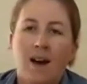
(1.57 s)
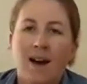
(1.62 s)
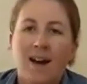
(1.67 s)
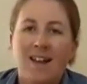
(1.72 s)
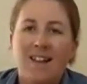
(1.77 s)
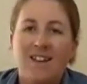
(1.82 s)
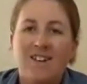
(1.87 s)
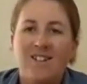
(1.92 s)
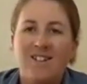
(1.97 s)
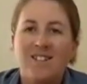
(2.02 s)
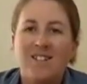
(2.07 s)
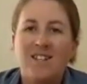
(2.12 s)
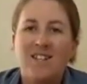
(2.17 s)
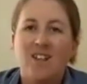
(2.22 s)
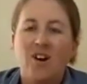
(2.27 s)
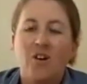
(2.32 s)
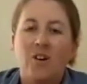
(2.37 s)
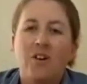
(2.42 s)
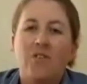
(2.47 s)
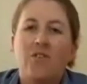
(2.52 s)
Hello, it's
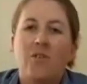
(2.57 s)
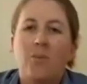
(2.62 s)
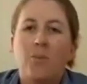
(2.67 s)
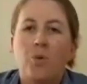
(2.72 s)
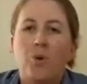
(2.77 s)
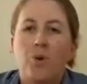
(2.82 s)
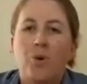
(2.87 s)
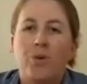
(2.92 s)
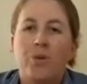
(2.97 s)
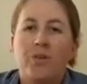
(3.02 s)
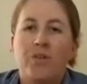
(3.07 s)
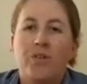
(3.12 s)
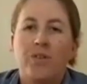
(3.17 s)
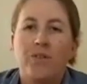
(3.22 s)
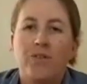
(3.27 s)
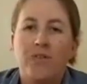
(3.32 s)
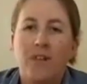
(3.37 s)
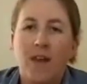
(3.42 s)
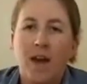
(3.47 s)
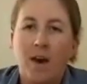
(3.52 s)
Chloe from Water
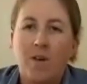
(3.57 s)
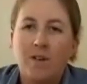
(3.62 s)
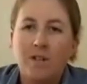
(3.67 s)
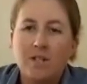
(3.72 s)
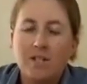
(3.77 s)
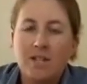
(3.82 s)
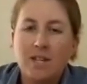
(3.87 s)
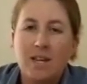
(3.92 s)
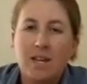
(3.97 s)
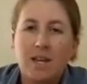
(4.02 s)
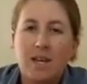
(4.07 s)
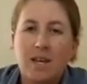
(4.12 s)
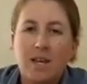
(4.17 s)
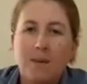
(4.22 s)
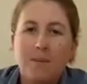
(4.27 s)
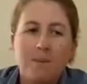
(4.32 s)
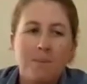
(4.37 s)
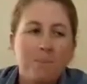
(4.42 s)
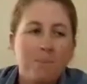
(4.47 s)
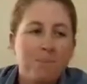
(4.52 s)
River Flowers
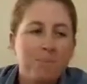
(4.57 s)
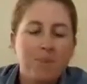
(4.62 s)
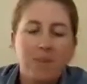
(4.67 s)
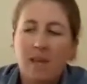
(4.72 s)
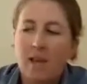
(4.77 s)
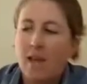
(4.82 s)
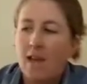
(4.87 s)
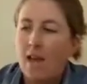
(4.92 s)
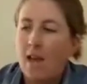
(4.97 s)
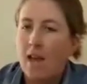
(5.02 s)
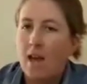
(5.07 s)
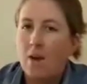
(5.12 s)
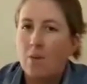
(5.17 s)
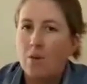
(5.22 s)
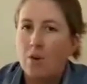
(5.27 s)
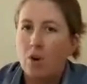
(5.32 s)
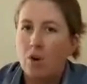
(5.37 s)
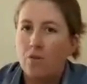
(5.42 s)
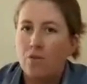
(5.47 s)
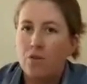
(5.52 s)
here.
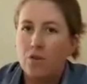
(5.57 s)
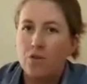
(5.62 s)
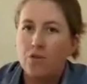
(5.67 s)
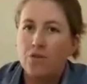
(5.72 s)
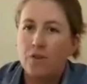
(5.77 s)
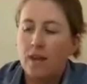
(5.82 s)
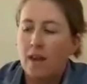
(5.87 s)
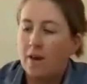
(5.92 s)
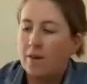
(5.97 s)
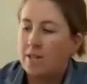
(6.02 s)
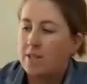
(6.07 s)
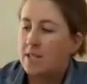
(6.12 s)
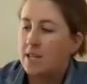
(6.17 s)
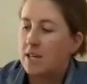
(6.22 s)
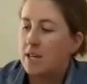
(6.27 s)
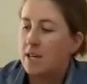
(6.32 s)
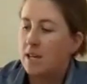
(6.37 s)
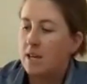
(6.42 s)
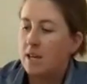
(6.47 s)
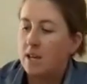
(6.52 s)
We've got a few flowers
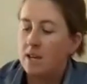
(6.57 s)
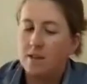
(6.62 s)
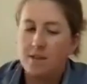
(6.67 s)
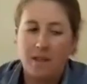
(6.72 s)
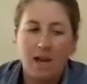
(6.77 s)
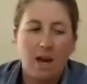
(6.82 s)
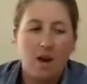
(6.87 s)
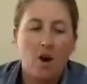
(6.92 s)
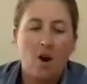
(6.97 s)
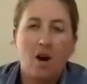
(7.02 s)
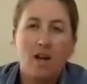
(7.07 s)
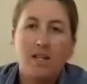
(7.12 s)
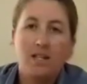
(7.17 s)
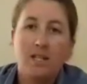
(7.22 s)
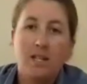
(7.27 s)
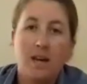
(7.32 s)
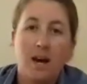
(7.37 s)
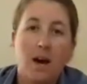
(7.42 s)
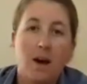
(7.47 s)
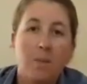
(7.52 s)
here that I
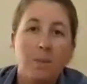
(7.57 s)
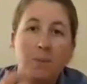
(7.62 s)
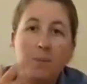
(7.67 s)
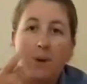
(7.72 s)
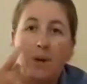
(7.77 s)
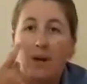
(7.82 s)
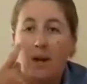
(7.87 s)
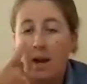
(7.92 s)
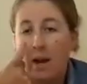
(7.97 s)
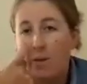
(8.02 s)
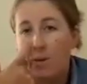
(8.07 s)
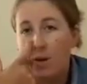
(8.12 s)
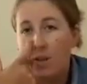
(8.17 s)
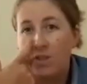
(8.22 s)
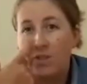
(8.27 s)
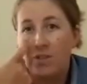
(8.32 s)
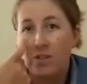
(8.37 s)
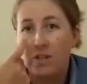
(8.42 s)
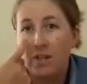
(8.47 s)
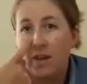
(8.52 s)
did up
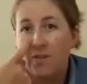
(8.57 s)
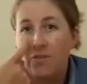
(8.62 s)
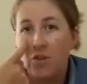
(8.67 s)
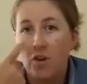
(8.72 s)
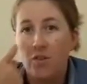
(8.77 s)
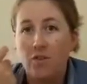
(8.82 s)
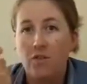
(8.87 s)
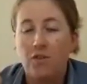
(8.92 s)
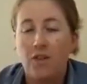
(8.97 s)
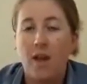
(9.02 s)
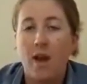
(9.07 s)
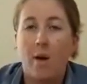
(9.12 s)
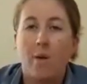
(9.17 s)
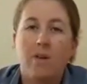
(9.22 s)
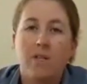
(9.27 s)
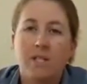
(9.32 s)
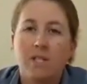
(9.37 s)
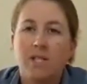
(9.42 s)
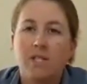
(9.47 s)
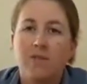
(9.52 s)
with the leftover
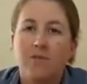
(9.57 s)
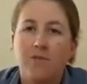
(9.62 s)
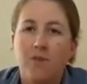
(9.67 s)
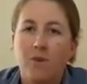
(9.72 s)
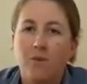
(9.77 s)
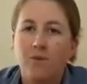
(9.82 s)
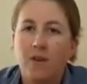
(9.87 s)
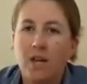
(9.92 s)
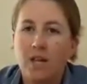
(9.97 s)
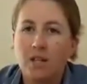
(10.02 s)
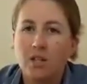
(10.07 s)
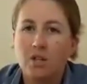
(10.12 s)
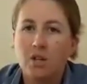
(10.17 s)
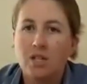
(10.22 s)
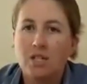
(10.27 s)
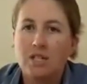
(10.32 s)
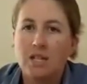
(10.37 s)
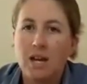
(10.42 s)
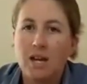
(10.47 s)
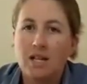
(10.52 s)
flowers from
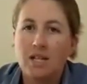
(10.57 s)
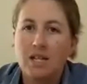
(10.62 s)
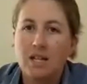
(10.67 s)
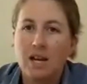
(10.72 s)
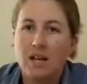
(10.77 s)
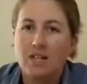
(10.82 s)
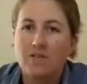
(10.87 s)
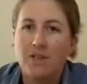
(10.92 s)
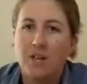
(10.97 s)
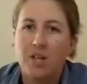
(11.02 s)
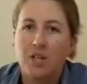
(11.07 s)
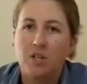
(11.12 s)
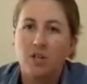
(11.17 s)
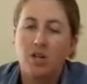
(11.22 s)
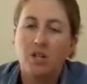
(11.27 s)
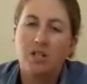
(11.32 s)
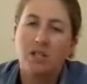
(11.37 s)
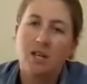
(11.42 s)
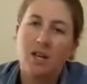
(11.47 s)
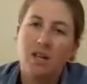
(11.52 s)
Valentine's Day. Today's
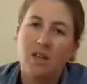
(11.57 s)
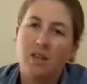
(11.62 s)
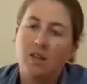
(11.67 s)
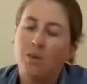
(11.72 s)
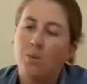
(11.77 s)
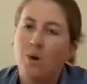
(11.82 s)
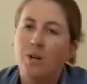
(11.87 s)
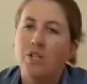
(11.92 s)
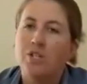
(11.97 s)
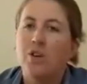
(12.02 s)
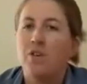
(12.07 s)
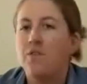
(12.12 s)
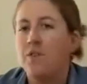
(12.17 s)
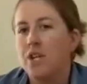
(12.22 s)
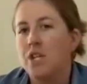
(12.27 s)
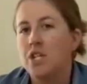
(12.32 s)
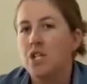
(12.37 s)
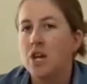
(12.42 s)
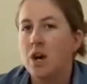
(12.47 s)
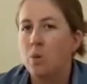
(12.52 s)
Valentine's Day. They're the ones I
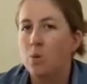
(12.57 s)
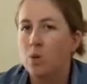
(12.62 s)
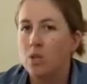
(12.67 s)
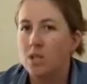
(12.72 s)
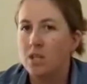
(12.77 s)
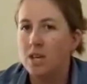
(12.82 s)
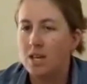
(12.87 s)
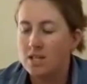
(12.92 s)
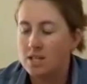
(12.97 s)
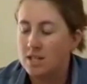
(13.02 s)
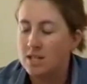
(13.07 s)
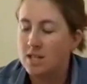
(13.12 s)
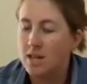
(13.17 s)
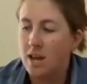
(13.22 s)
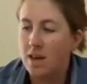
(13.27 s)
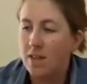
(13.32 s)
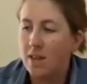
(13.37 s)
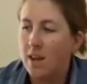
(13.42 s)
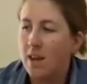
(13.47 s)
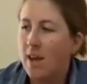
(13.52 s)
finished up with
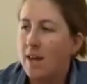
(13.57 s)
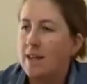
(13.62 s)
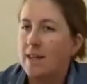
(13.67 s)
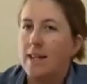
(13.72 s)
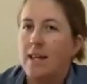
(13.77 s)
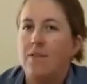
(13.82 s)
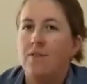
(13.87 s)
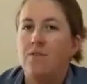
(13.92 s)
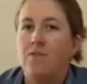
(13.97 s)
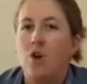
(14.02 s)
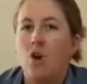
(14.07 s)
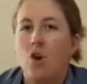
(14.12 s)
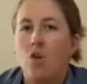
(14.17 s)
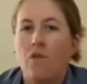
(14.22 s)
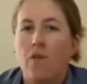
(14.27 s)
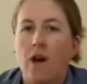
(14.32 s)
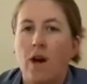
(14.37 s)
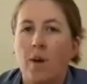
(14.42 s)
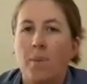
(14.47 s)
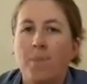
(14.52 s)
yesterday that I had left
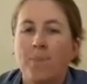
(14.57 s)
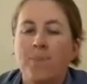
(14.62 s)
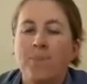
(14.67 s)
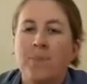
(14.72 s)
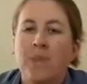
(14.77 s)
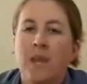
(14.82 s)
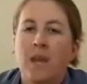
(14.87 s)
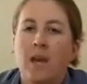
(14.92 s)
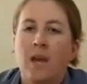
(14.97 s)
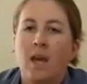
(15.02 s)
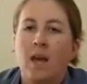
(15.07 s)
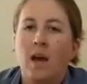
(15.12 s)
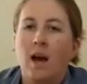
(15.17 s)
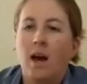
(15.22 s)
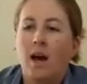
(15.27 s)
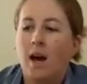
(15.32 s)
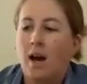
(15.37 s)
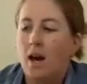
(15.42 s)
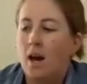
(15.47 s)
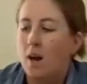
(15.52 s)

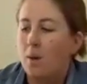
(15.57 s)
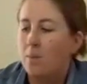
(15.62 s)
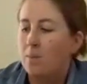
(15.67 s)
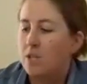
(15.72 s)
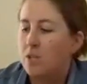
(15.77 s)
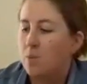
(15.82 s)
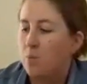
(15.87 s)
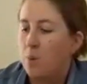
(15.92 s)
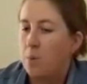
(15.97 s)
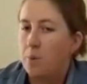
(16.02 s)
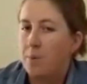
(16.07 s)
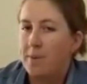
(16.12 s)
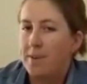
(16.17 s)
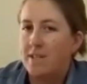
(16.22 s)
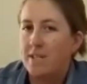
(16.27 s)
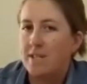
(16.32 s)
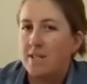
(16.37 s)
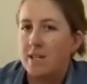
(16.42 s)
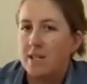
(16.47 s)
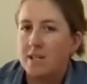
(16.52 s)
over. Just popping
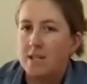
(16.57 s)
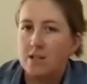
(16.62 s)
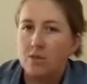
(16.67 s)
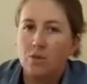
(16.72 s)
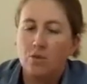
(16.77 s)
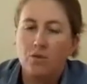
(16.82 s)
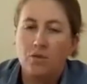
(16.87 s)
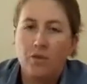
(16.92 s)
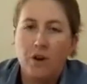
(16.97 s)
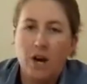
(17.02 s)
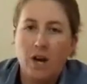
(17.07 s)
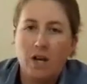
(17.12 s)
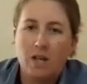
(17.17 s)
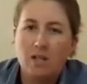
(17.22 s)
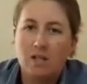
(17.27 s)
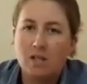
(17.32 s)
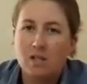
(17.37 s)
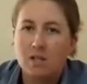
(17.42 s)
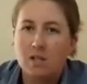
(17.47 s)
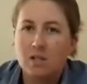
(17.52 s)
into these little
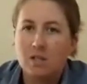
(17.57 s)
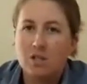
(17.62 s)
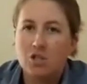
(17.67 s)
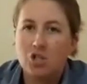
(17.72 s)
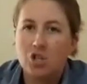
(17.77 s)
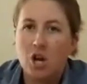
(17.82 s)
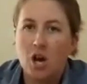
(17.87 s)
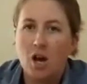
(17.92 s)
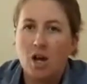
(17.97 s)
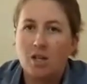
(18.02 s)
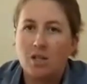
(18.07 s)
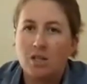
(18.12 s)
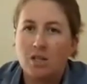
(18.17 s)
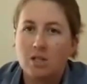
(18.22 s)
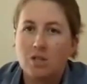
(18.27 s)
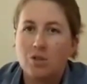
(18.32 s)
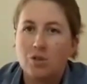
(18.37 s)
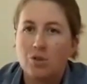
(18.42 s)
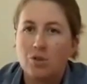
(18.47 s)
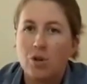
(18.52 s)
vases,
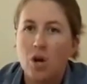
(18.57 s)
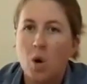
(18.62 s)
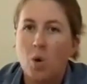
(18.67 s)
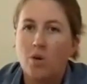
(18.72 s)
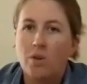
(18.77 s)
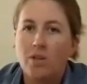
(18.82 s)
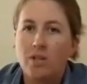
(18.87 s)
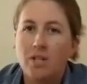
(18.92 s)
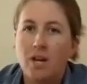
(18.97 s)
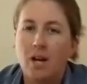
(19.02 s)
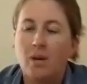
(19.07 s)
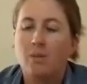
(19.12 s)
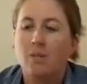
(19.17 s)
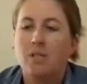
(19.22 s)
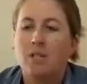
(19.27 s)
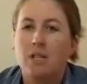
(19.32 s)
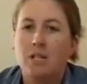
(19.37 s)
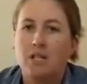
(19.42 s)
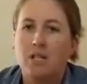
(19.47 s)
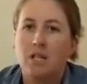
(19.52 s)
jars to go on the
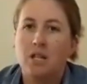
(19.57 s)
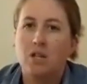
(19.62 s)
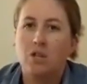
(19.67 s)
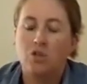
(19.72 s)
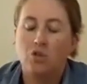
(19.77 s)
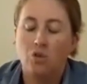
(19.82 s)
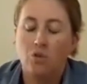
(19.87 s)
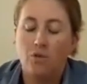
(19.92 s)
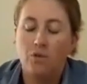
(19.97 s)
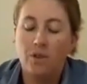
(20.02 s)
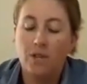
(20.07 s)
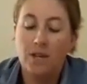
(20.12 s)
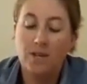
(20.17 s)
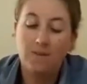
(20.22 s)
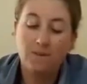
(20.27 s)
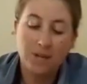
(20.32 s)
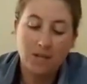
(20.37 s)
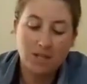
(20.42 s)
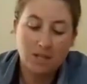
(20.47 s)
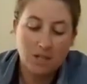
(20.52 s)
tables at the cellar door for the
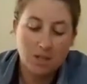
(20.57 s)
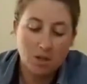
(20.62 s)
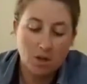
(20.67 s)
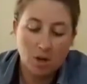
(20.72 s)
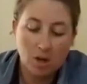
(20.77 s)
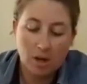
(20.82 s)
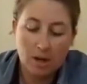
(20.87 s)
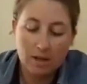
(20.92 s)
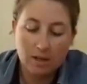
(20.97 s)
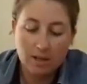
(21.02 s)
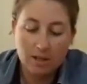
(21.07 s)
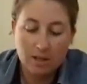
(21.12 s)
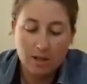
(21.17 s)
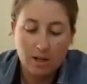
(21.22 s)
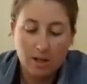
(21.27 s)
event tonight.